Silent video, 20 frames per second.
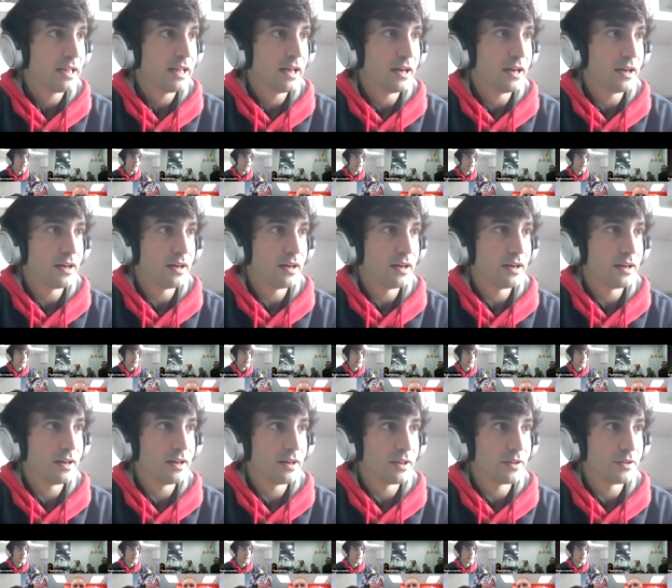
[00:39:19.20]

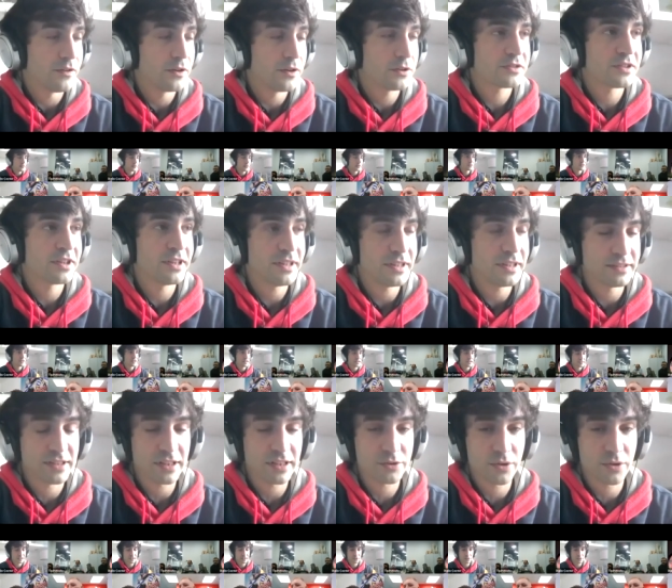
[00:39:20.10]
The first thing
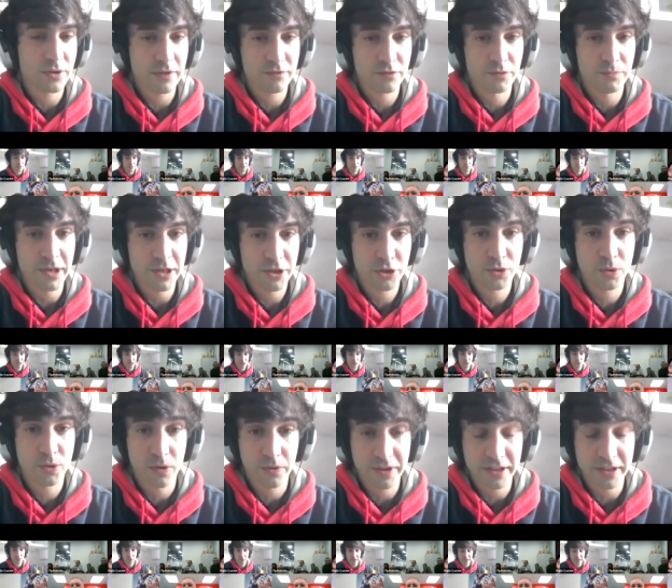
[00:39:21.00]
is that you have to make
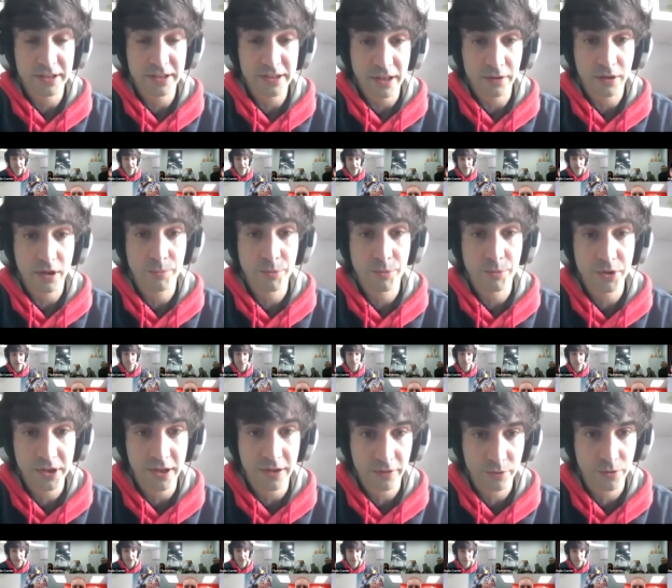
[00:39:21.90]
sure that it can
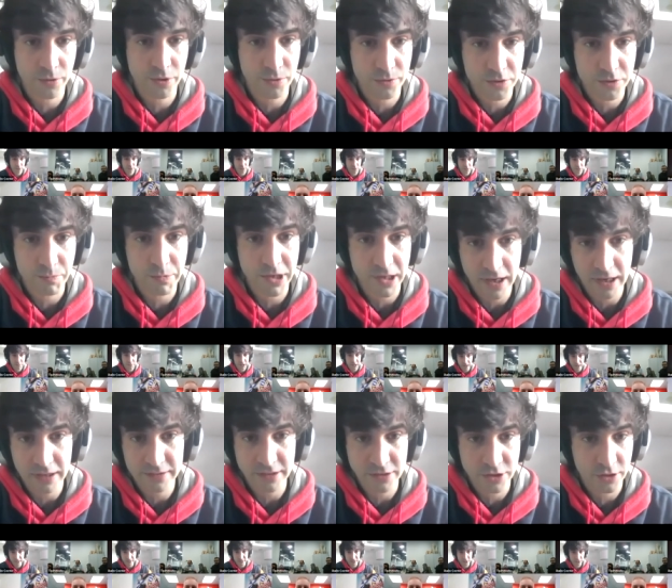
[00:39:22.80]
communicate through USB.
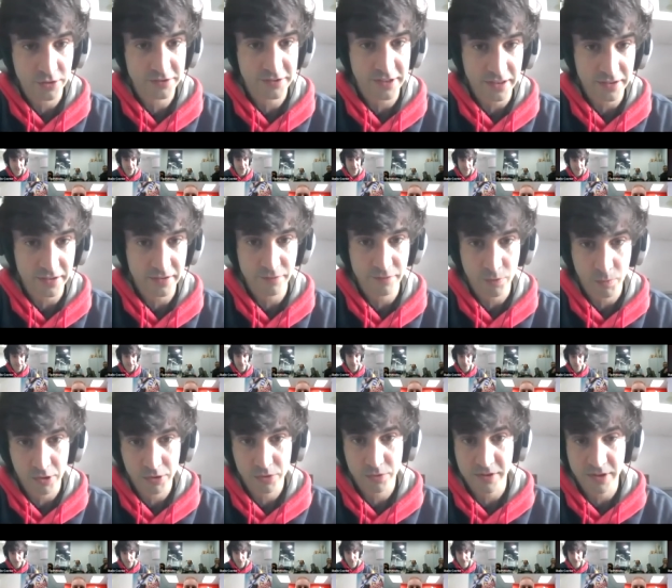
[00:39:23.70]
As I just said, if you
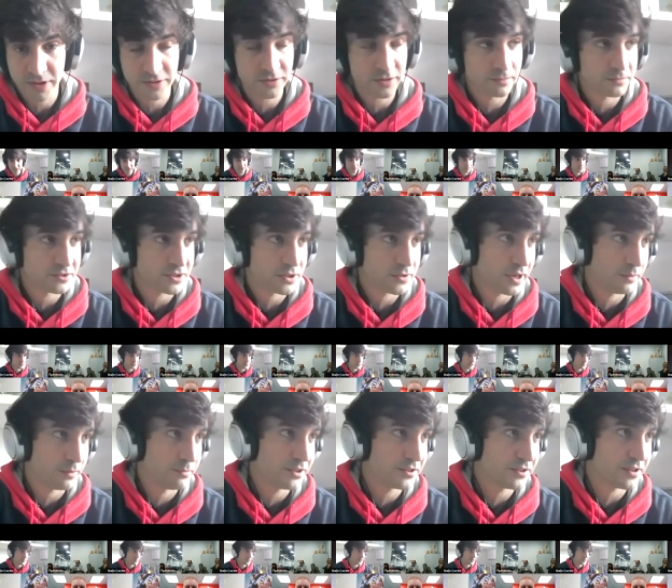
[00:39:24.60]
want to send some
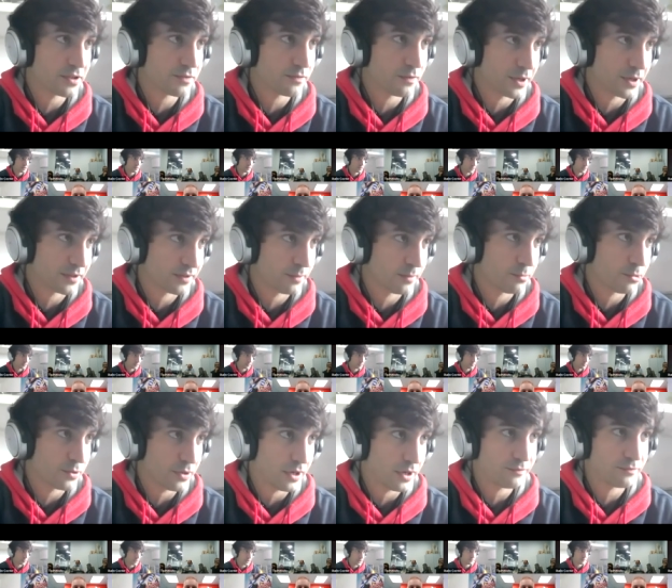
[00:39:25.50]
serial message, for
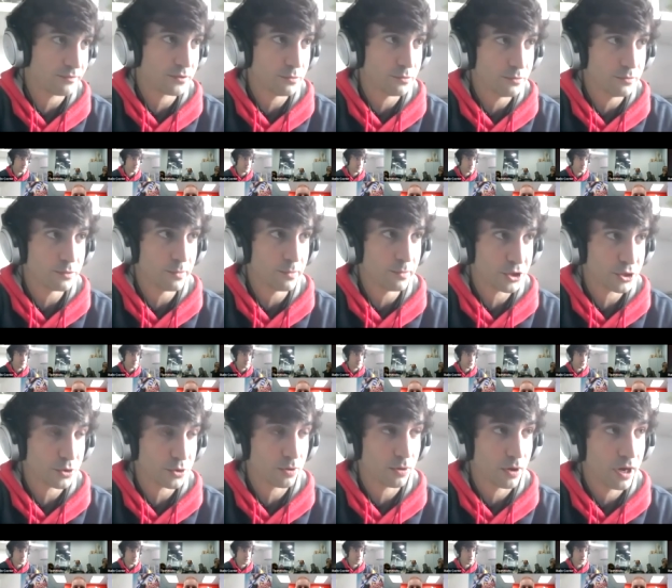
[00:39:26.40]
example, you have to make
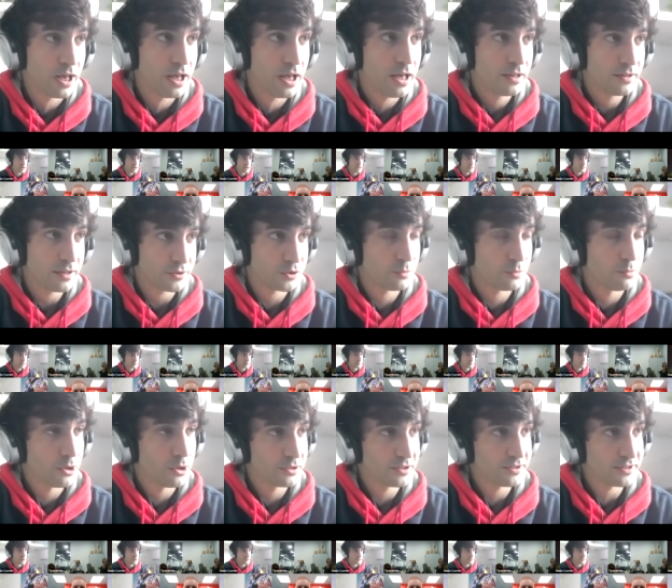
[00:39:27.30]
sure that your
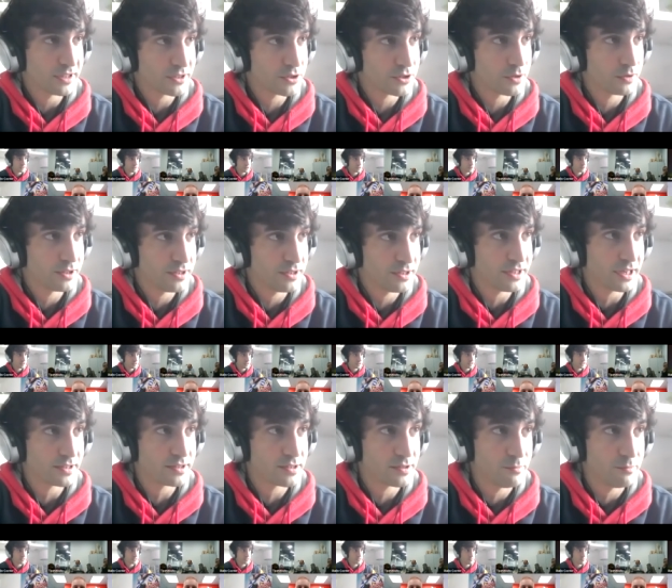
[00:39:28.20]
board is actually
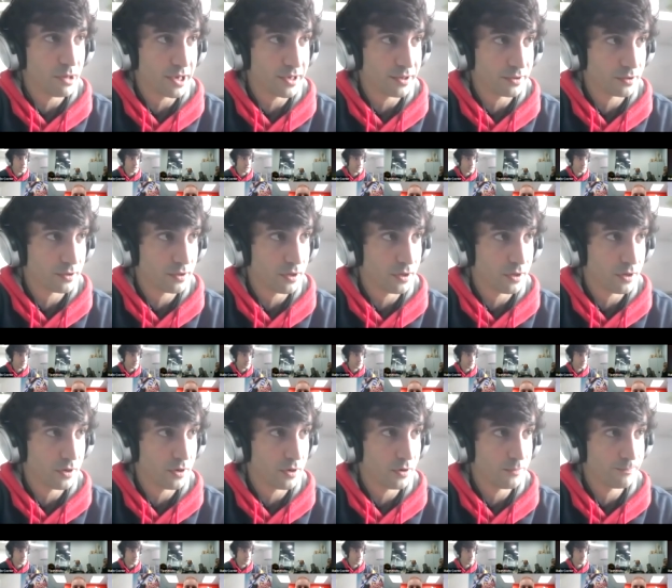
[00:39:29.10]
detected by
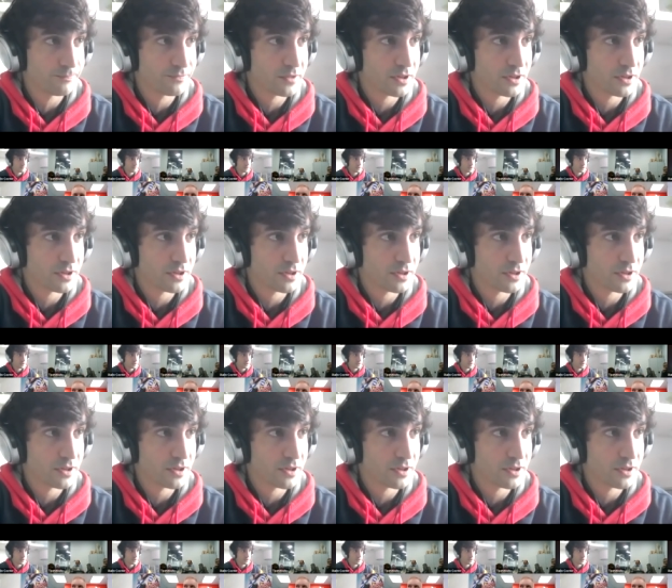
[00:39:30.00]
your